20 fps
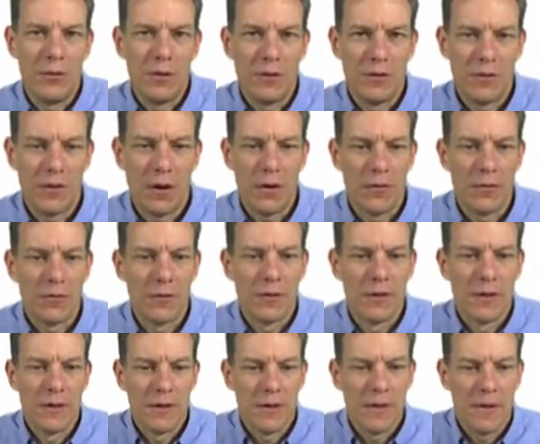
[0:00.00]
to itself.
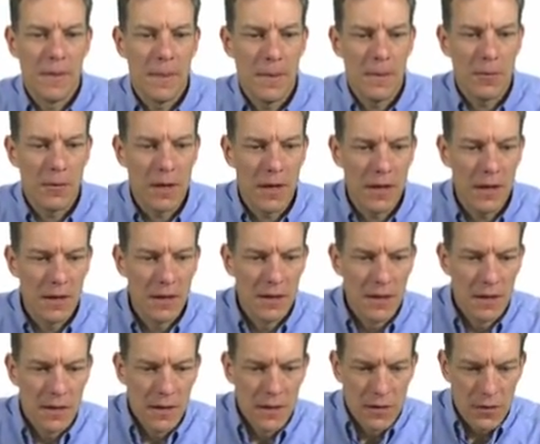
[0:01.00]
Okay?
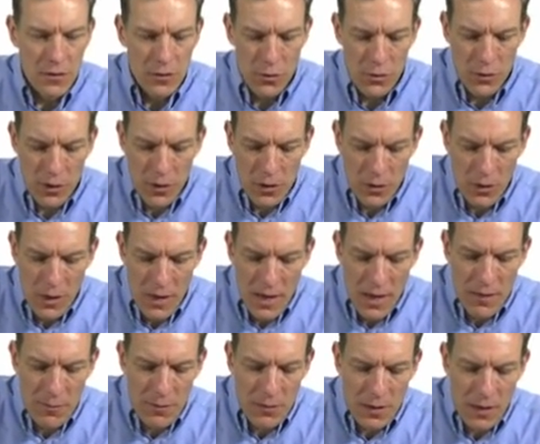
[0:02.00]
So the
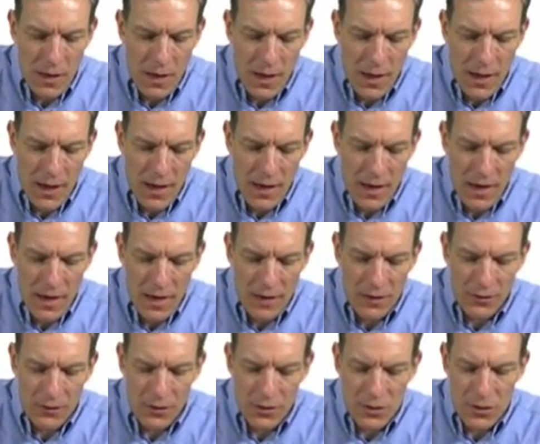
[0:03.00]
claim that I
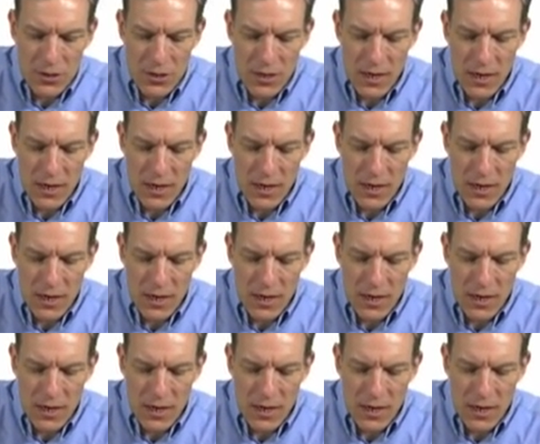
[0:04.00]
has on